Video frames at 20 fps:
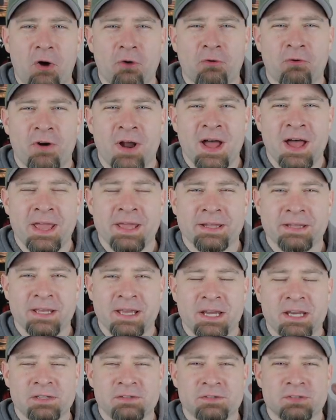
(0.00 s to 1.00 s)
all right,
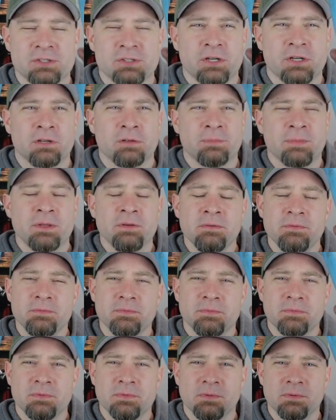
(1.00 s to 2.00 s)
ladies and gentlemen,
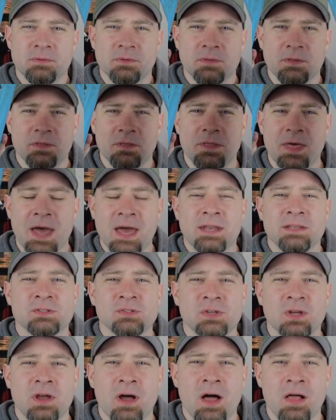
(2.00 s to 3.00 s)
that
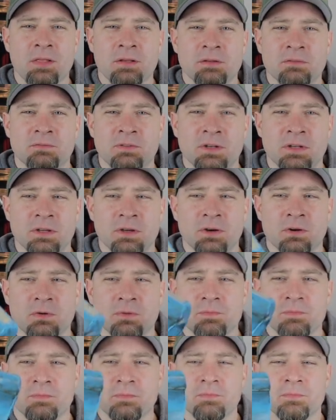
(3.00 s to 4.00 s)
is the gauntlet video.
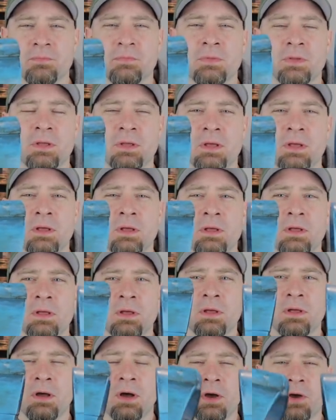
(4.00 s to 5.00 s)

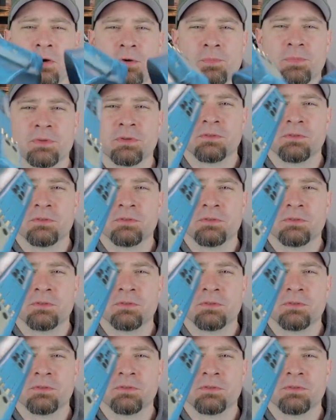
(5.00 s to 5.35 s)
I hope